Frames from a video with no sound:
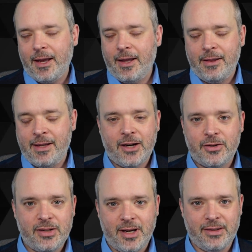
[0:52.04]
The
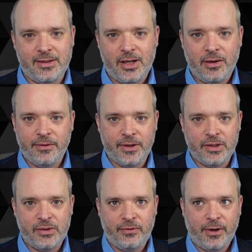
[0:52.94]
exercise itself
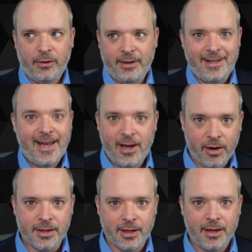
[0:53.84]
is fairly
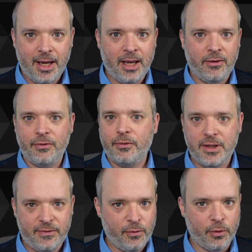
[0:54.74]
chaotic and
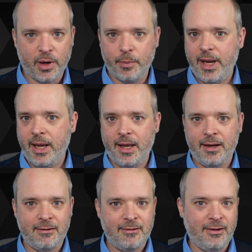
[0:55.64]
free-form,
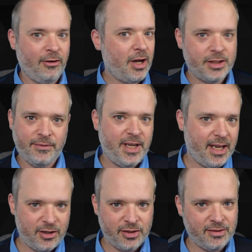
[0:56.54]
and lots of
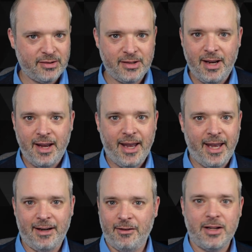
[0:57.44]
tangents
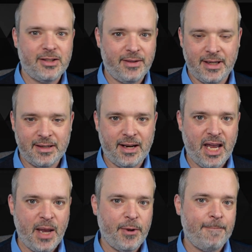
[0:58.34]
and lots of things can
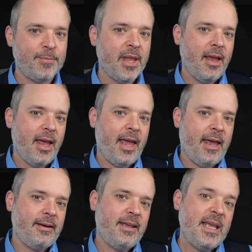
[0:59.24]
happen.
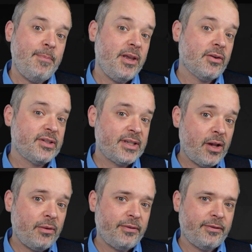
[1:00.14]
And keeping
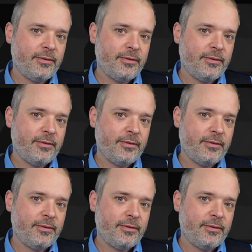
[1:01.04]
yourself